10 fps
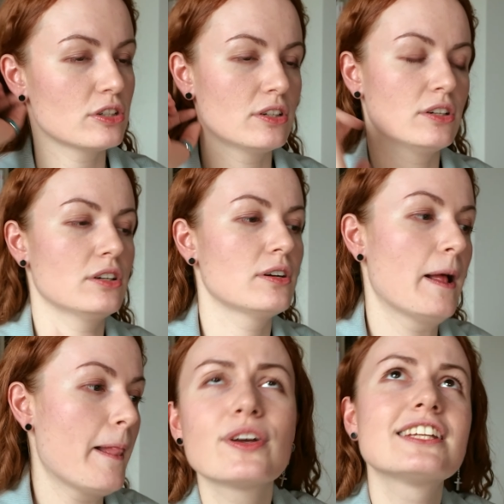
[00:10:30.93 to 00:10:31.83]

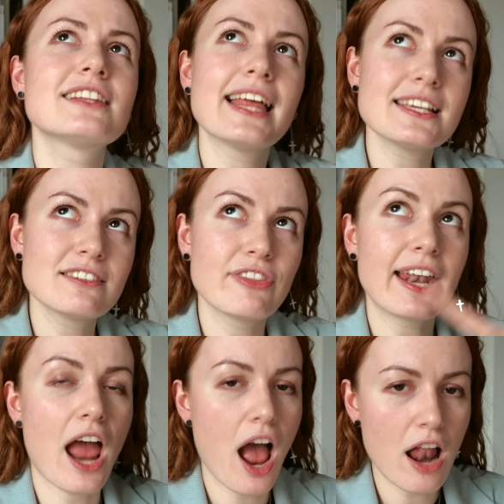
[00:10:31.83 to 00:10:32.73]
No, it's less
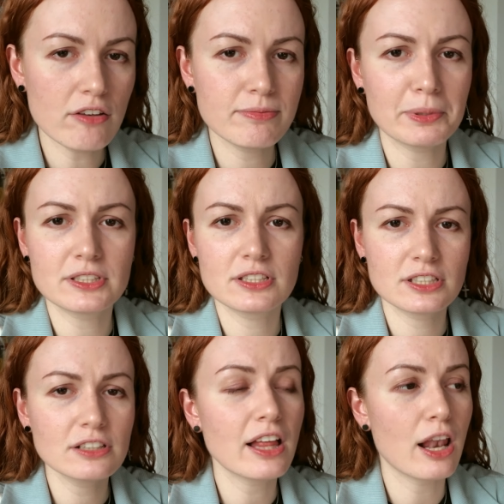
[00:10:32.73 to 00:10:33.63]
than half, but
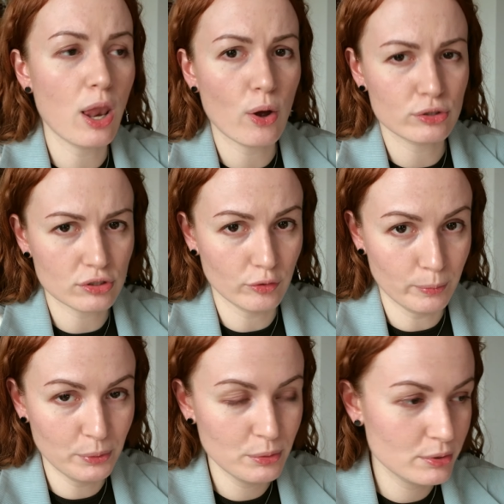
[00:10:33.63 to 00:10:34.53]
still a lot of
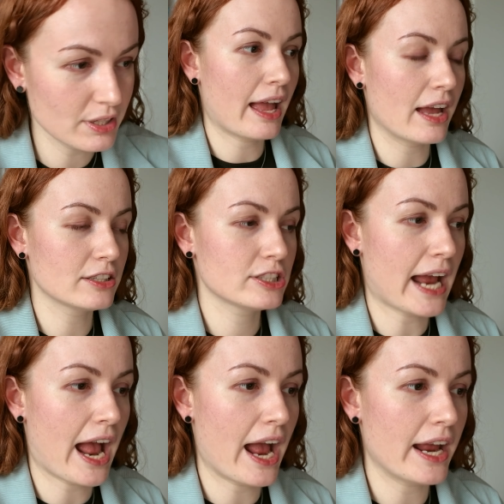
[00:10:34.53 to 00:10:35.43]
books, and
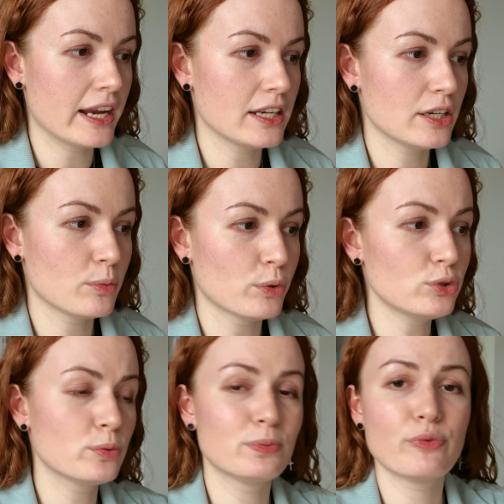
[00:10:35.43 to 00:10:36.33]
I
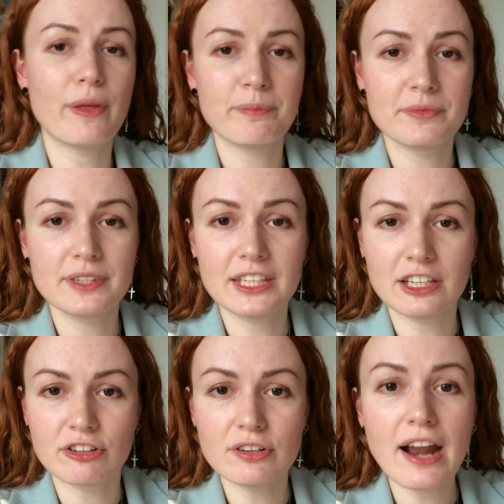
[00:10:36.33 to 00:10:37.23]
want to put them
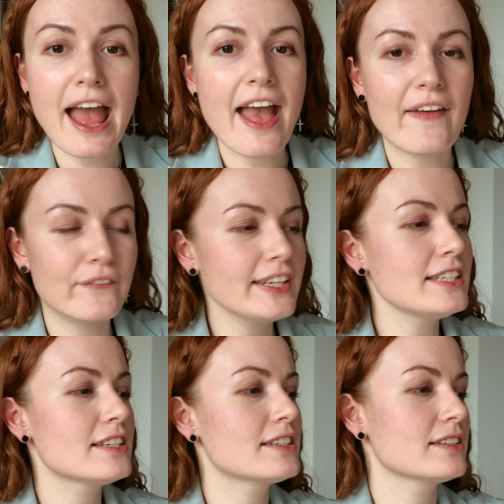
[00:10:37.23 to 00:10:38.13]
here.
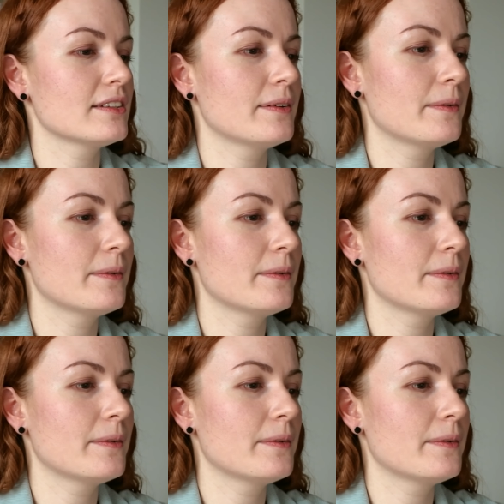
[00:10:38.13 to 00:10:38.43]
This